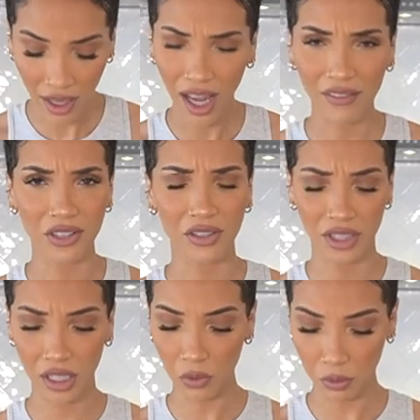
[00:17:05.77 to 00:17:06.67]
I've also
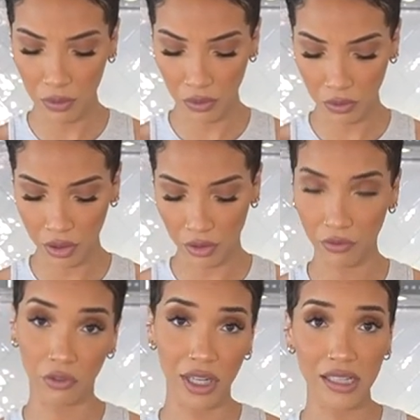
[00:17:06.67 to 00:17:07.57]
seen where people will
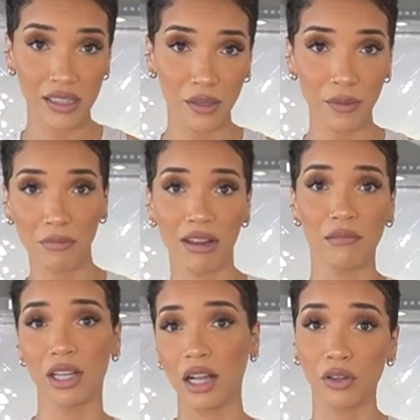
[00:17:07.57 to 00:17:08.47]
freeze them and make
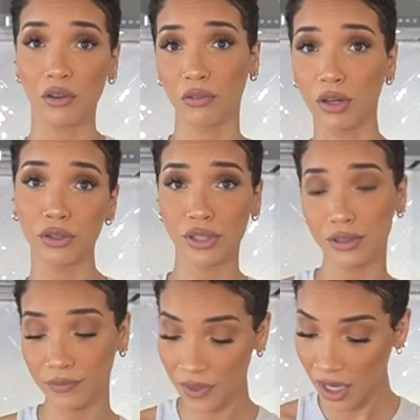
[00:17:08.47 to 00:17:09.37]
them like a little
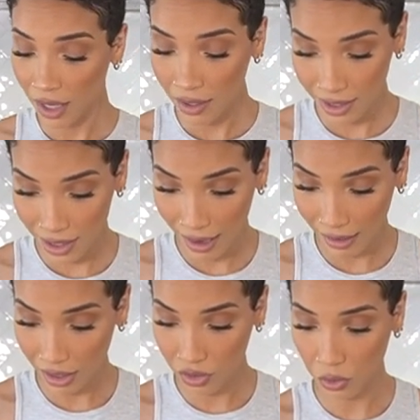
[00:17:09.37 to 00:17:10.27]
frozen
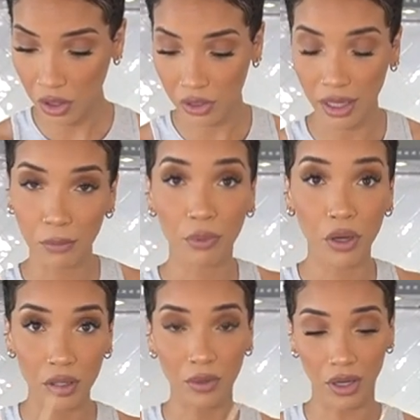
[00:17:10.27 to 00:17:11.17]
snack as well, or like
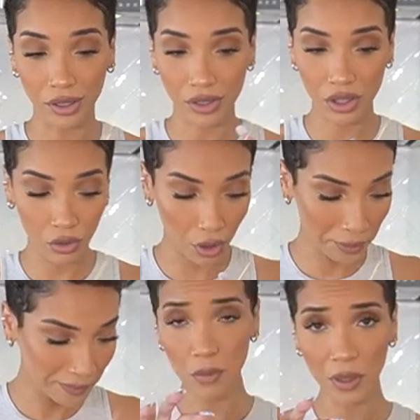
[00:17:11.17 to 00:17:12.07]
put them on a
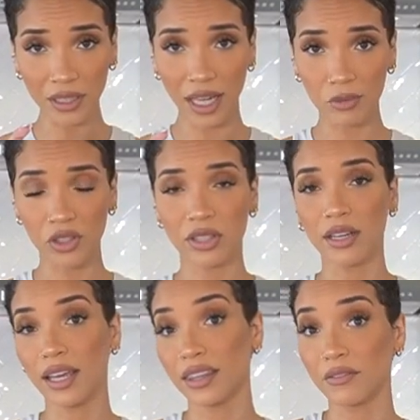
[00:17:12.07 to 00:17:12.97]
skewer, put lime juice
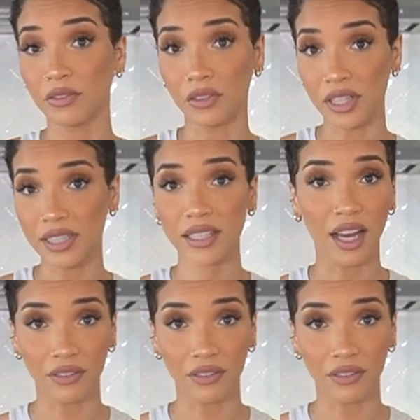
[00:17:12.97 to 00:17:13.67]
on it and then freeze it.